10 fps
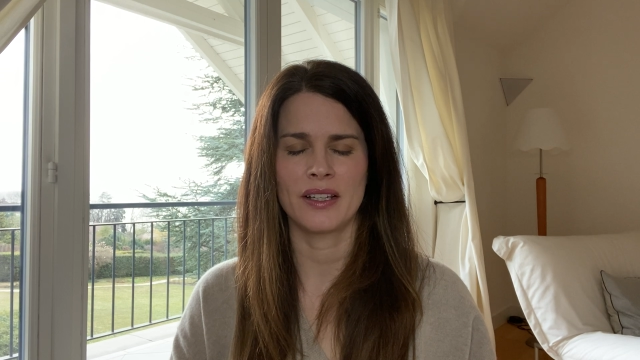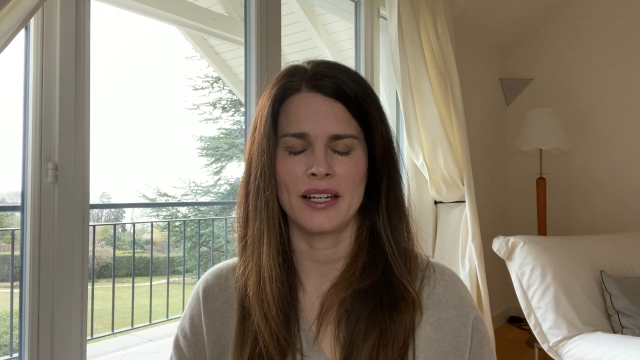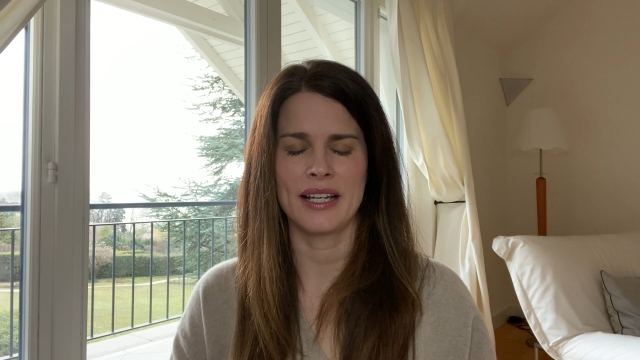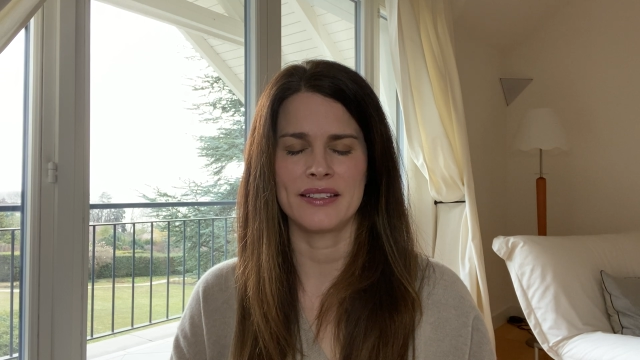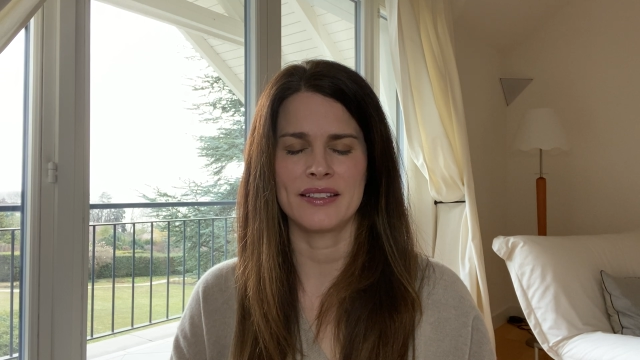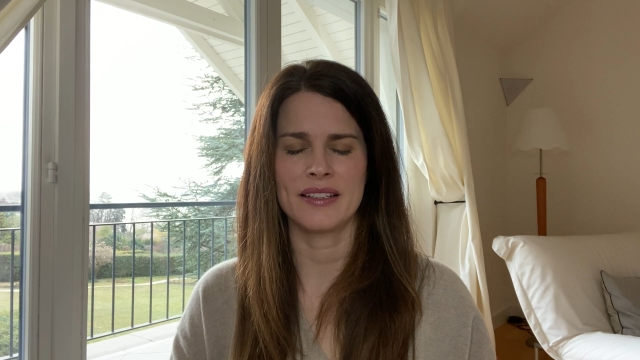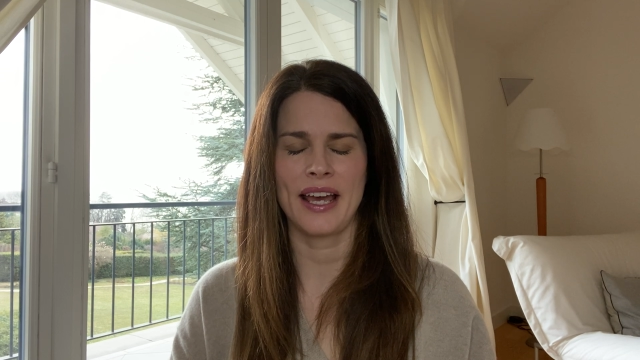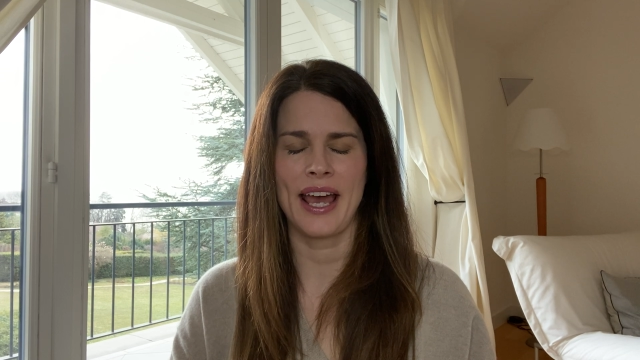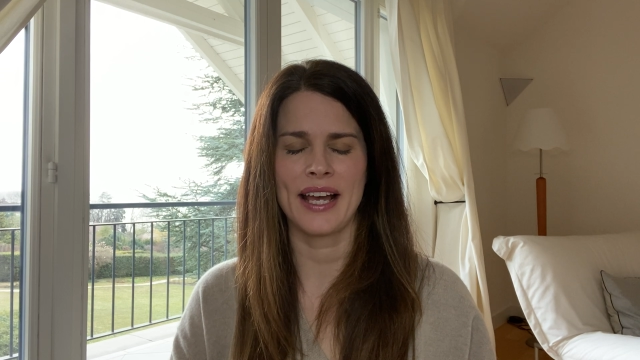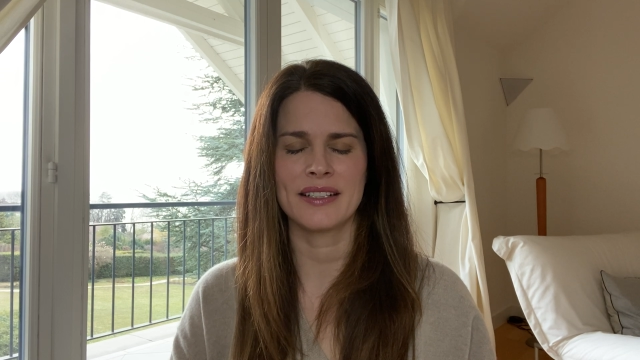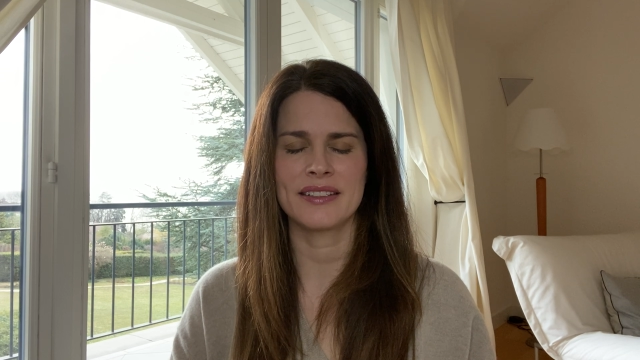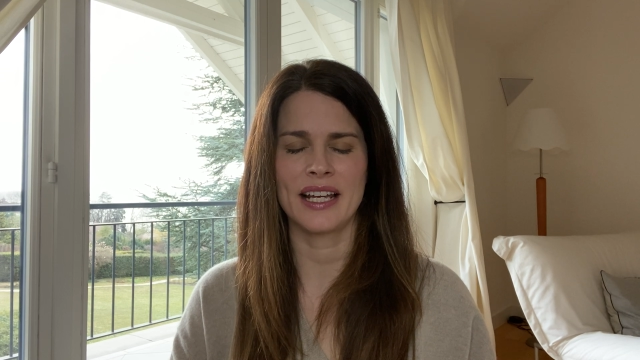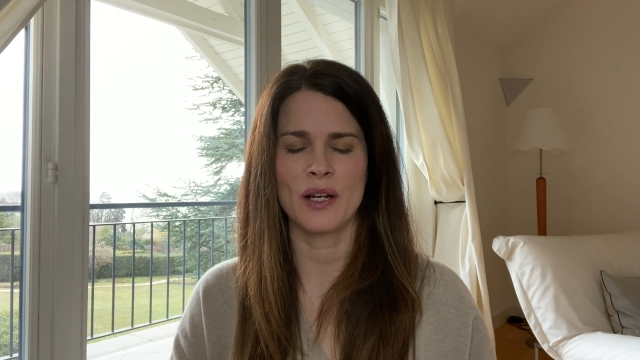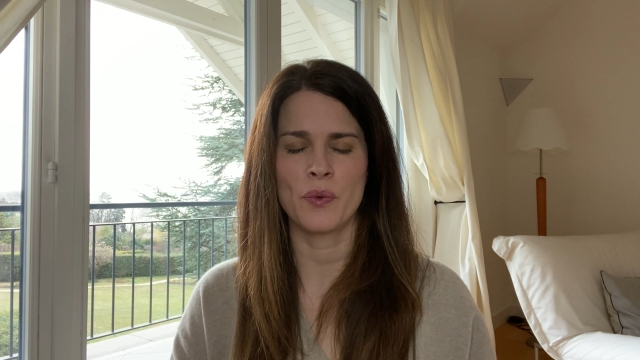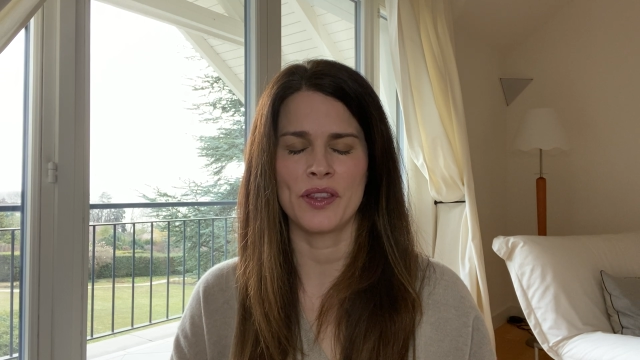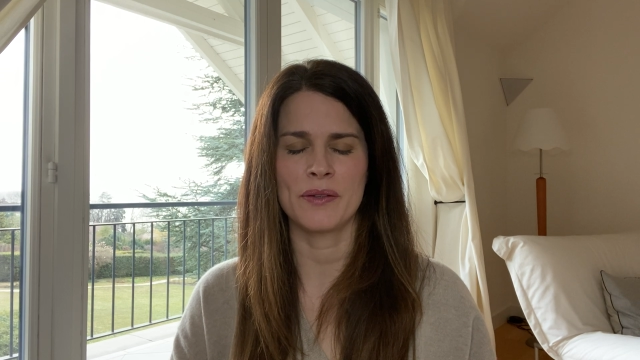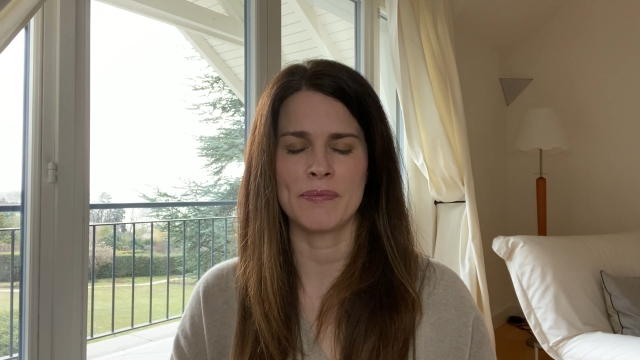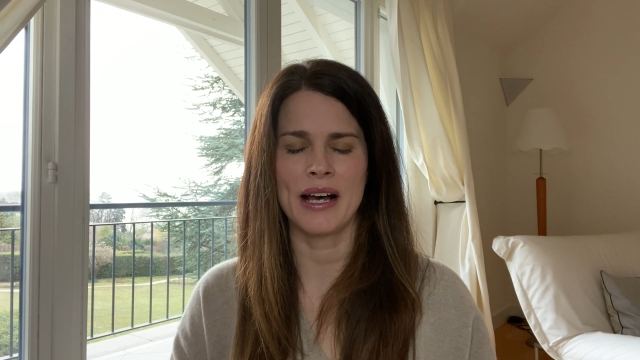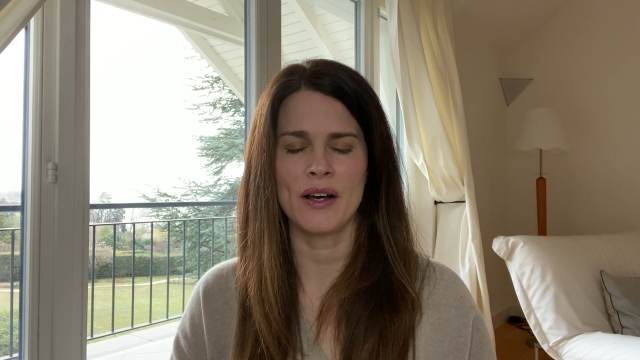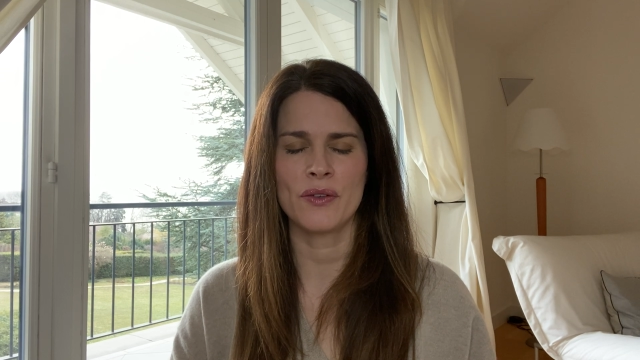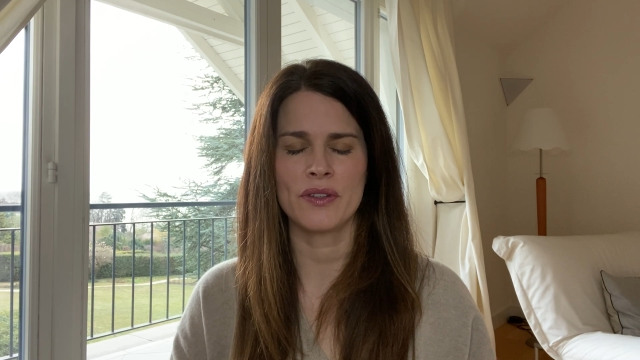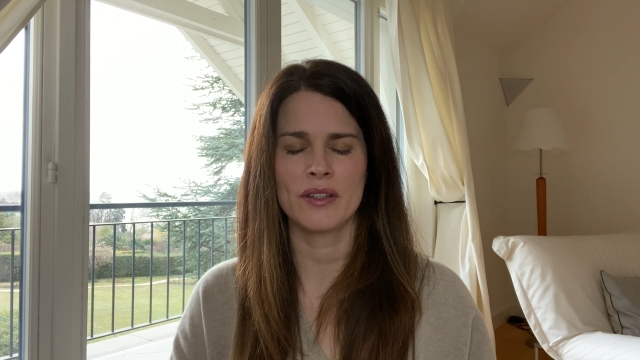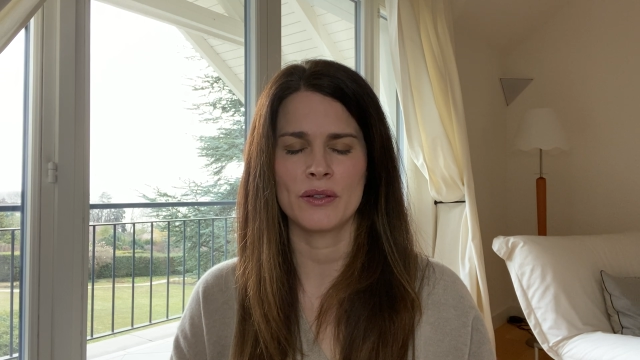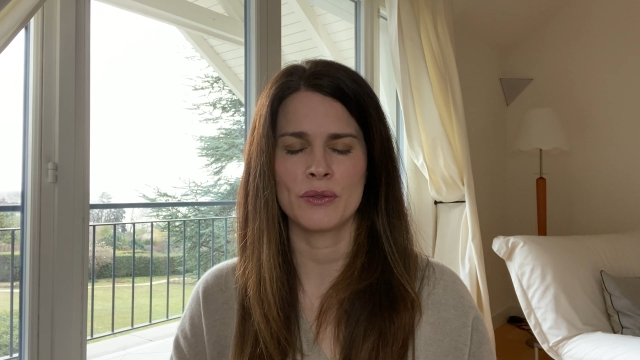Let's exhale with the mouth.